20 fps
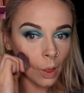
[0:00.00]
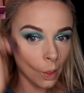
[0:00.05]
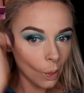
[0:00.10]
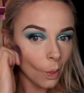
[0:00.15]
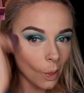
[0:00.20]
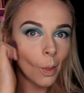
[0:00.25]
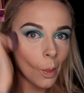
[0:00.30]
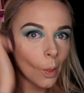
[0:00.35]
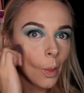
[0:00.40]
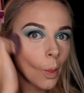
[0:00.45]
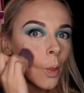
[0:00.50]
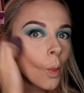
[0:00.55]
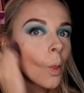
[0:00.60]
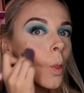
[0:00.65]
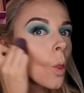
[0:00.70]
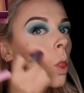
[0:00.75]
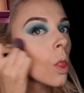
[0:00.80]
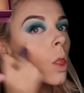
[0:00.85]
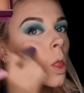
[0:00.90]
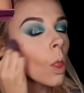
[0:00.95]
Then I take
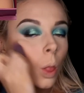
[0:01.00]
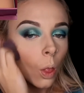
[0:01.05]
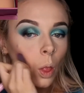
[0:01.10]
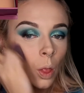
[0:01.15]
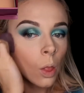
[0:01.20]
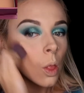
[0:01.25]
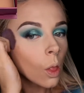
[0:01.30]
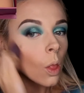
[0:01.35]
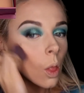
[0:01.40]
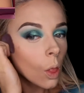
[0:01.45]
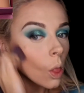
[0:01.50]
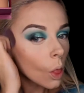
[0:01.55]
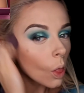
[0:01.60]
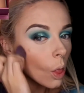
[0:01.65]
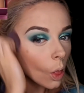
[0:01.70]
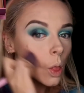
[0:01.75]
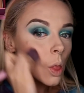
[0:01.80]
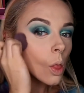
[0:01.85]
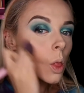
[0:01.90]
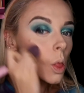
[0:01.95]
an
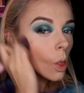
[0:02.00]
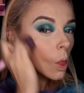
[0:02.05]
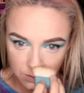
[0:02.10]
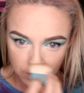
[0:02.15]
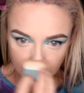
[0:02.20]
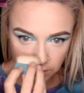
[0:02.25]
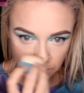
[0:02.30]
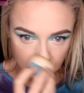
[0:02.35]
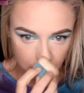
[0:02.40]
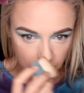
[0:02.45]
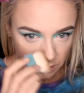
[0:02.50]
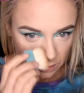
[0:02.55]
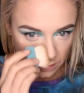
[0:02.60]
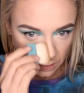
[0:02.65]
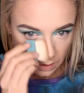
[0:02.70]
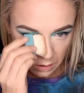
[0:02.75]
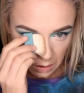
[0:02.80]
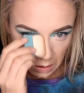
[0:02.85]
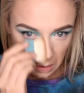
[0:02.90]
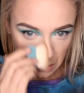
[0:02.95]
angled blending
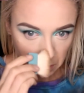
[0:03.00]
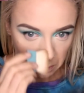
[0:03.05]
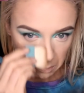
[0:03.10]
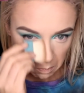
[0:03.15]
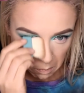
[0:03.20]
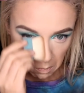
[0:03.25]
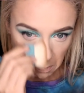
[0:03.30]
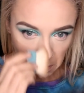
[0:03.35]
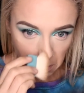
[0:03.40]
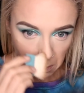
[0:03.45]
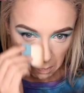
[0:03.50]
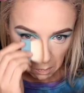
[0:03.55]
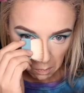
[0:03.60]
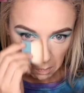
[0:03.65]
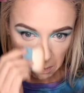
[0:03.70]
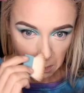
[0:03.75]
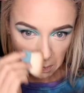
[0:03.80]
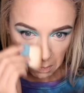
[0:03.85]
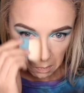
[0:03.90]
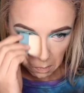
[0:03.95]
brush and I
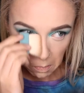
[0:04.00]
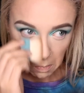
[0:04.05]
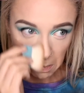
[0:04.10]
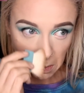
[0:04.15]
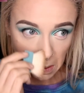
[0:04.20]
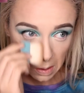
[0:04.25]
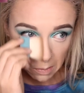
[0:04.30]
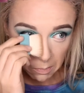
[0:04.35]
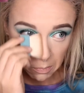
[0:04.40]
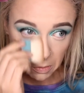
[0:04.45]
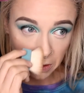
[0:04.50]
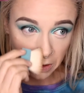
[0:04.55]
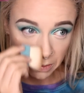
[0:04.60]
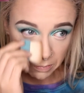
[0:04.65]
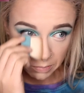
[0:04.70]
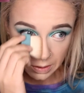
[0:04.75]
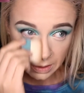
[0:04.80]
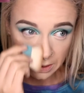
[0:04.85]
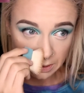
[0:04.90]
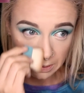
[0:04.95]
blend it out
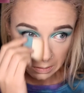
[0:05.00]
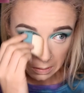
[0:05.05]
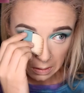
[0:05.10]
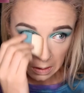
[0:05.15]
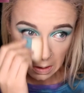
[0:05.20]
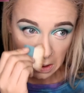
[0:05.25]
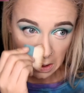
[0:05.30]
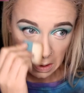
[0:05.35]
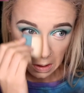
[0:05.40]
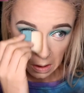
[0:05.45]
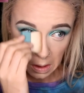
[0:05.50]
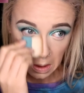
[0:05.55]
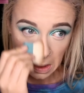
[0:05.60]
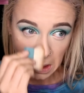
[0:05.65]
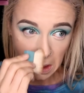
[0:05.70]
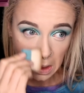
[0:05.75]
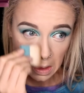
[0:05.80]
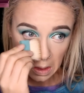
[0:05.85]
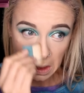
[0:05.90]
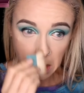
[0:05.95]
around my face and under
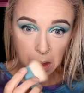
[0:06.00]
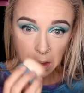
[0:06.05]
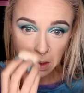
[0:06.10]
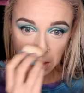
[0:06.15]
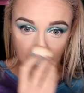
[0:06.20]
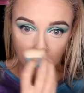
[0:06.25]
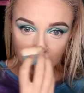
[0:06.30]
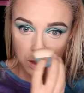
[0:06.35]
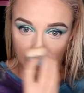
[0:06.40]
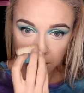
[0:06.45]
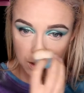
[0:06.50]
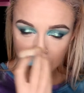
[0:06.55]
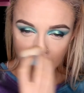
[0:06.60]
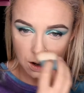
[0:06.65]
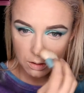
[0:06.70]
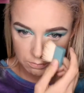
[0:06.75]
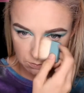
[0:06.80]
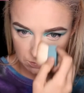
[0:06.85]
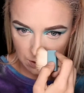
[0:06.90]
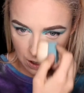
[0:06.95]
my chin. And then
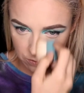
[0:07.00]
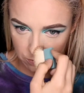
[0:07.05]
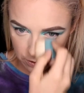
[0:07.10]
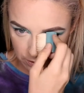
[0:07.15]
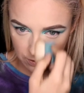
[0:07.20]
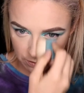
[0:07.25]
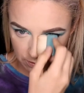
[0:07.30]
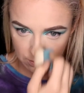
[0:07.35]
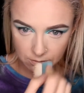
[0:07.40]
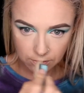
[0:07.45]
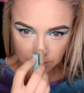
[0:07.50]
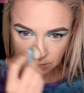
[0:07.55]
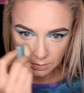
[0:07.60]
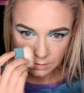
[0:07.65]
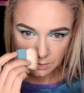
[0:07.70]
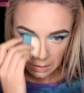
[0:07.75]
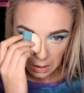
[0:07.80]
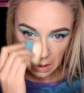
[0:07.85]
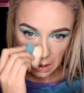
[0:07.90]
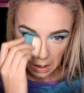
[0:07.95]
I'll take my flat
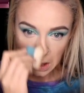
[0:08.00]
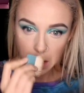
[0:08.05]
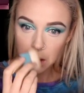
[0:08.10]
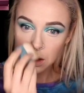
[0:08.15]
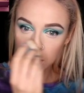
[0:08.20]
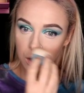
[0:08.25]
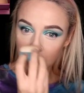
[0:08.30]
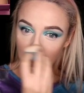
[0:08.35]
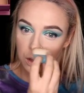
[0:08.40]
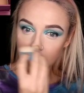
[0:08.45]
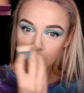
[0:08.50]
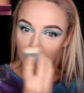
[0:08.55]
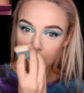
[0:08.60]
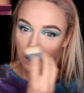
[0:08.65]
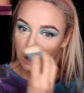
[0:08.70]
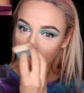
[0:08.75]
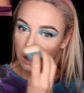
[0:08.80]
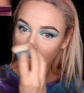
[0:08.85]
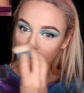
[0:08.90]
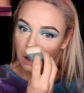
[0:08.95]
brush, hey Putty,
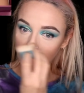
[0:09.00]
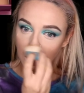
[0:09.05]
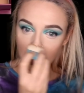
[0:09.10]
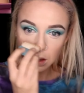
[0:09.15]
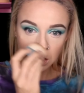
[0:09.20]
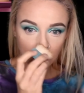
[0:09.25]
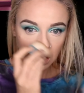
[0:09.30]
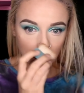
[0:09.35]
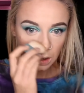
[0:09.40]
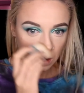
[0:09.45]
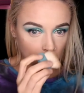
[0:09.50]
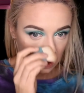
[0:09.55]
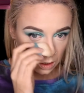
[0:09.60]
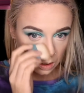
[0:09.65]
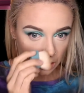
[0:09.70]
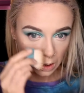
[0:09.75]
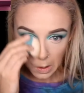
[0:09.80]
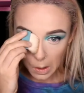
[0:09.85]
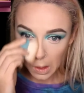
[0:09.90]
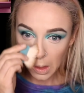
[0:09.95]
again with these glow
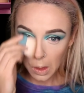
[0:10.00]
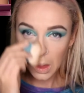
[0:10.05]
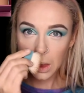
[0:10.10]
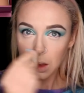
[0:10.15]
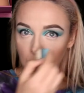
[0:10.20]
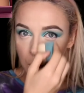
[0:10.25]
socks,